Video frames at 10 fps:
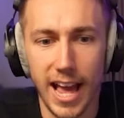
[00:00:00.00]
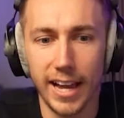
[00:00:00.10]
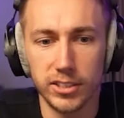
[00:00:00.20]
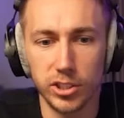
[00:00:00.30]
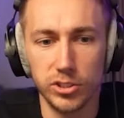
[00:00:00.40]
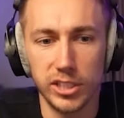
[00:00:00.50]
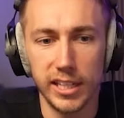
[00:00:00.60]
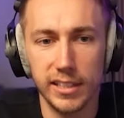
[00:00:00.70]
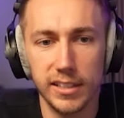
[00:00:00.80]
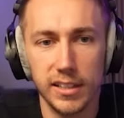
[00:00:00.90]
like
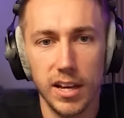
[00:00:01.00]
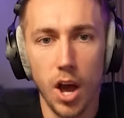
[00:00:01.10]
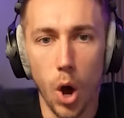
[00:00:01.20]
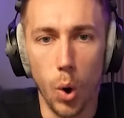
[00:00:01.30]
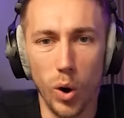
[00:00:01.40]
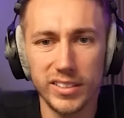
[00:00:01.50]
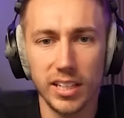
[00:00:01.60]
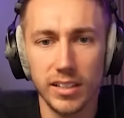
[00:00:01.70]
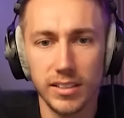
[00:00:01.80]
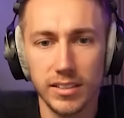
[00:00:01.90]
XQC.
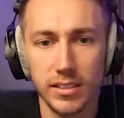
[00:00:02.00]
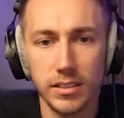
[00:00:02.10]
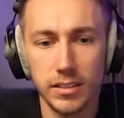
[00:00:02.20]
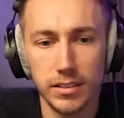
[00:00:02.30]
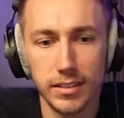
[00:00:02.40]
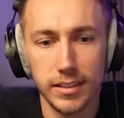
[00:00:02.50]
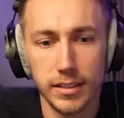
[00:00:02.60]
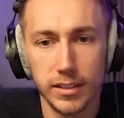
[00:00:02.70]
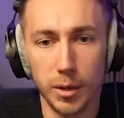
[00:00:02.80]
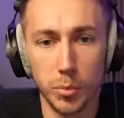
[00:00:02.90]
What?
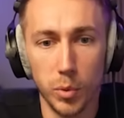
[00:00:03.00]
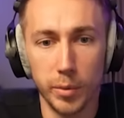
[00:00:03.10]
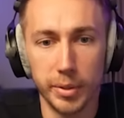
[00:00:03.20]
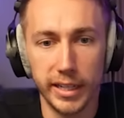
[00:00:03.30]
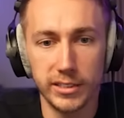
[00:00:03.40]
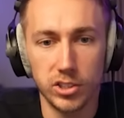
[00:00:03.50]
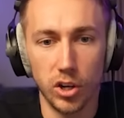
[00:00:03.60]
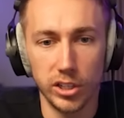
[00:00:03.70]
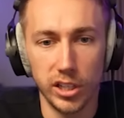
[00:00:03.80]
Number one, please. Got